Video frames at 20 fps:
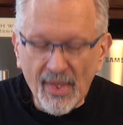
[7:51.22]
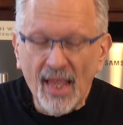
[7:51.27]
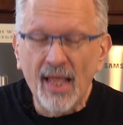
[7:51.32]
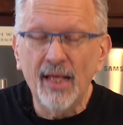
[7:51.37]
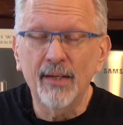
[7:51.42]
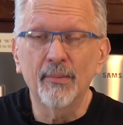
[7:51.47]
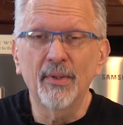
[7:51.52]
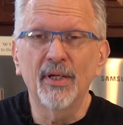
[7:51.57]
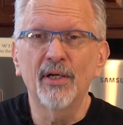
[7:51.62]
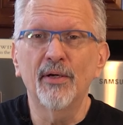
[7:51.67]

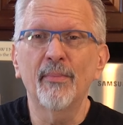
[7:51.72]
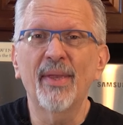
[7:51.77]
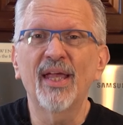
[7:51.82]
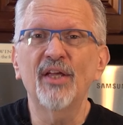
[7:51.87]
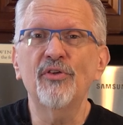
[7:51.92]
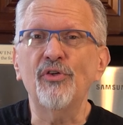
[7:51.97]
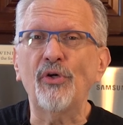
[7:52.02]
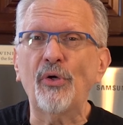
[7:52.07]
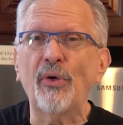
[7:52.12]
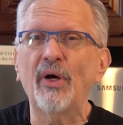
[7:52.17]
I'm going to
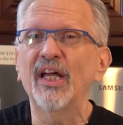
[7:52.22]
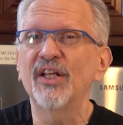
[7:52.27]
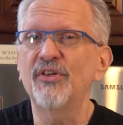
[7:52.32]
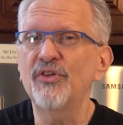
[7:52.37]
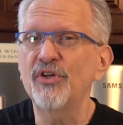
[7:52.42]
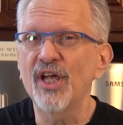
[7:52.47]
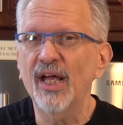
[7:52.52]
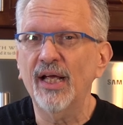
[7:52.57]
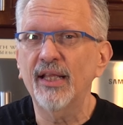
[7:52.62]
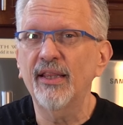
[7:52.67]
make sure I
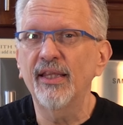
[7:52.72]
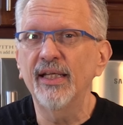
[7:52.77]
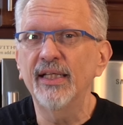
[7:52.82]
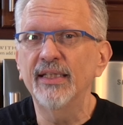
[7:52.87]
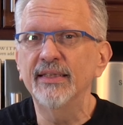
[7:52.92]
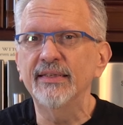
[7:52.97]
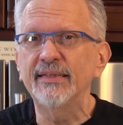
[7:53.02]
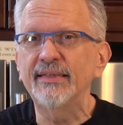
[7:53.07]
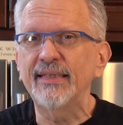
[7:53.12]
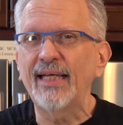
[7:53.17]
check
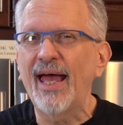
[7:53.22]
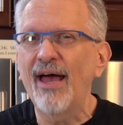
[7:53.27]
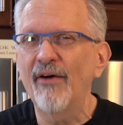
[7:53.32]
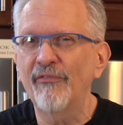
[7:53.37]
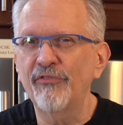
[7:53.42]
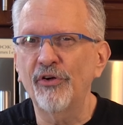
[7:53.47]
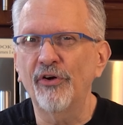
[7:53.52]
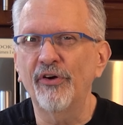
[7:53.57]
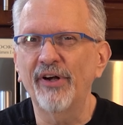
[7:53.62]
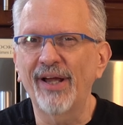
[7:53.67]
these
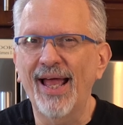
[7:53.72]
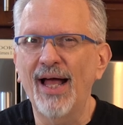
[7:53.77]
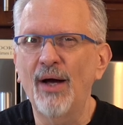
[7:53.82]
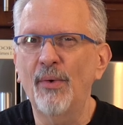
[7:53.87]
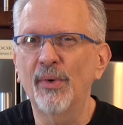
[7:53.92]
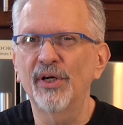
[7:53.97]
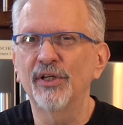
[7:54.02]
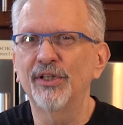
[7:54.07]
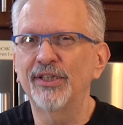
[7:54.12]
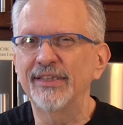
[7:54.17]
after an
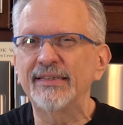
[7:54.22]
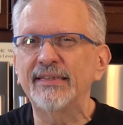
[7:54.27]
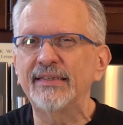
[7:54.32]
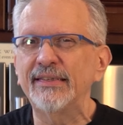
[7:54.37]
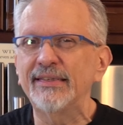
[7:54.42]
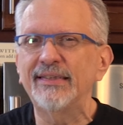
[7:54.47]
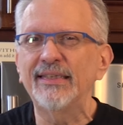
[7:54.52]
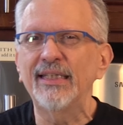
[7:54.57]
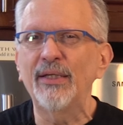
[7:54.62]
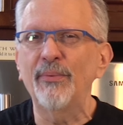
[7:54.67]
hour just
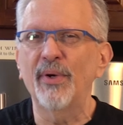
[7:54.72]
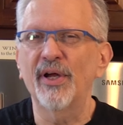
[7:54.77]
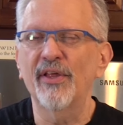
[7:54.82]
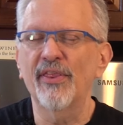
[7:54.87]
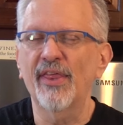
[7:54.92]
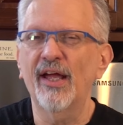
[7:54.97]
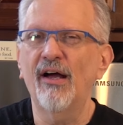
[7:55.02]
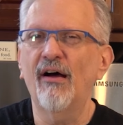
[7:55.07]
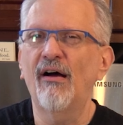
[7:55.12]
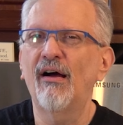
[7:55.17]
to see where
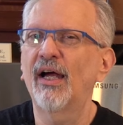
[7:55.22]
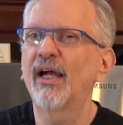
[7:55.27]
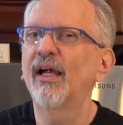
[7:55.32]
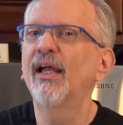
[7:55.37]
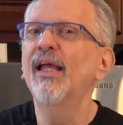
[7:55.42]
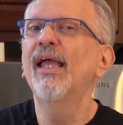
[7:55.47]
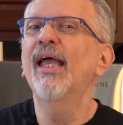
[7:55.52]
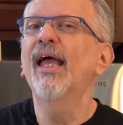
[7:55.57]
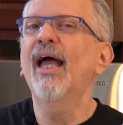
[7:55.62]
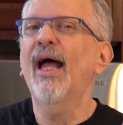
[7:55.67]
they are.
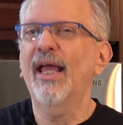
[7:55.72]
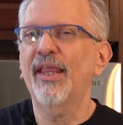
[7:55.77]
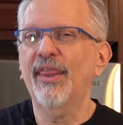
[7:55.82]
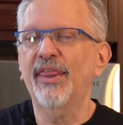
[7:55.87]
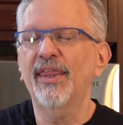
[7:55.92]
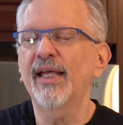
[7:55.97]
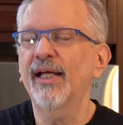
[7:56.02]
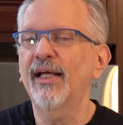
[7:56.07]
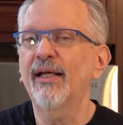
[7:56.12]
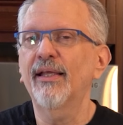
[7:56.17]
I
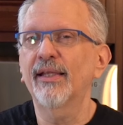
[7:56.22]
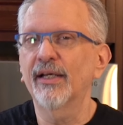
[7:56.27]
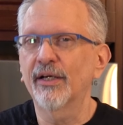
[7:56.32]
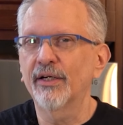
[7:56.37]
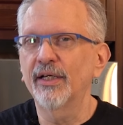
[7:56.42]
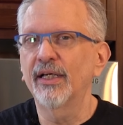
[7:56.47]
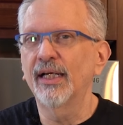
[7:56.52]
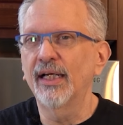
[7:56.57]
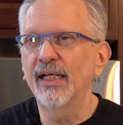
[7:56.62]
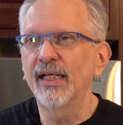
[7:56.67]
think they're
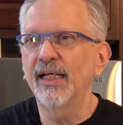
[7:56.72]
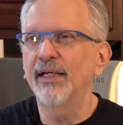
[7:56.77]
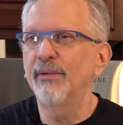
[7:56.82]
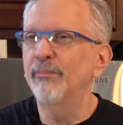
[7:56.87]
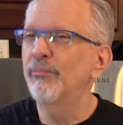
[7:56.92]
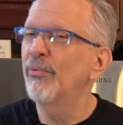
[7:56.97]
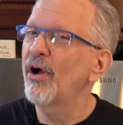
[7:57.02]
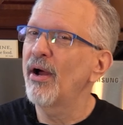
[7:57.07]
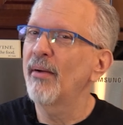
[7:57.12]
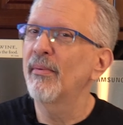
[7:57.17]
going to
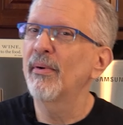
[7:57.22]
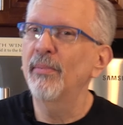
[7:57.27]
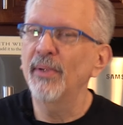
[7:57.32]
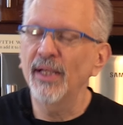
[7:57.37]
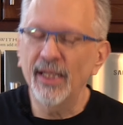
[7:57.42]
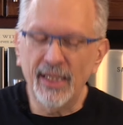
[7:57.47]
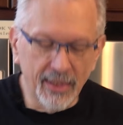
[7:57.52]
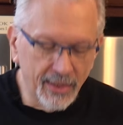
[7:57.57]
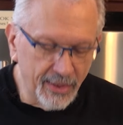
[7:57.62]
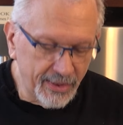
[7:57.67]
need
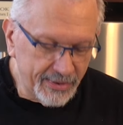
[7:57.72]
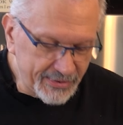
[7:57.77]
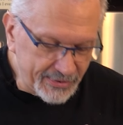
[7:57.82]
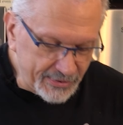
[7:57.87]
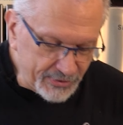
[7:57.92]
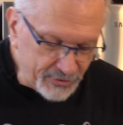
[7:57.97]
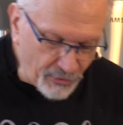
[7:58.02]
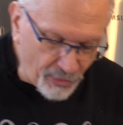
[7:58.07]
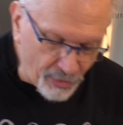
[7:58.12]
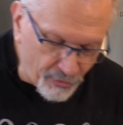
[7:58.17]
probably at
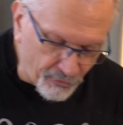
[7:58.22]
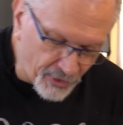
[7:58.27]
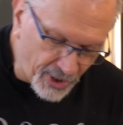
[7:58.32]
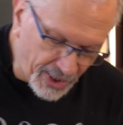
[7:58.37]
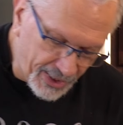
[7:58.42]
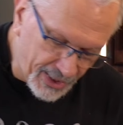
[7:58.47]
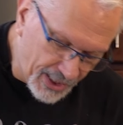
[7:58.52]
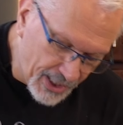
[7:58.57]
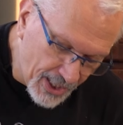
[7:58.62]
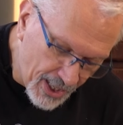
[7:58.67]
least
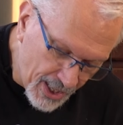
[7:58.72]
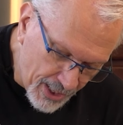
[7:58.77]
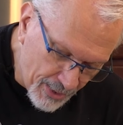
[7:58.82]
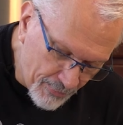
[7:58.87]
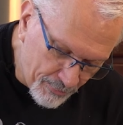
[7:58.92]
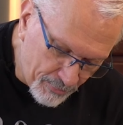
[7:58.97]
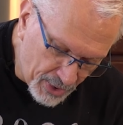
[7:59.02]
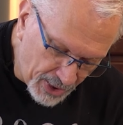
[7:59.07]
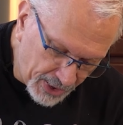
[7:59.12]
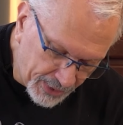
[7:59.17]
3,
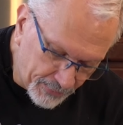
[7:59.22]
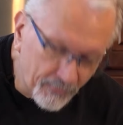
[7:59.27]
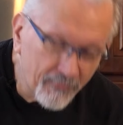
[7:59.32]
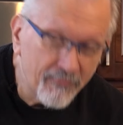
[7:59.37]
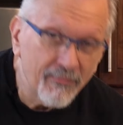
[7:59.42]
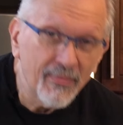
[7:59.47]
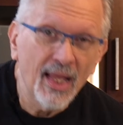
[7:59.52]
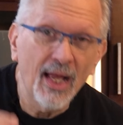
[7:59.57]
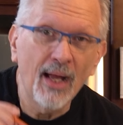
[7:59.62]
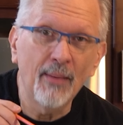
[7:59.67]
but
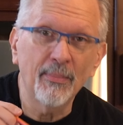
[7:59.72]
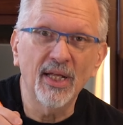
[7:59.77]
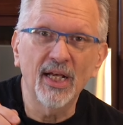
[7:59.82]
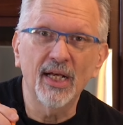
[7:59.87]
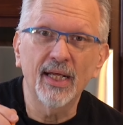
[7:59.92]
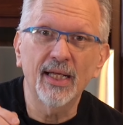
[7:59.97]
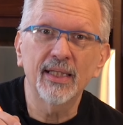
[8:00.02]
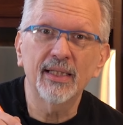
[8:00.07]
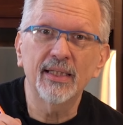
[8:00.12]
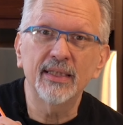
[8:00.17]
I'm going
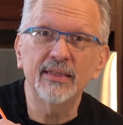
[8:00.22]
to get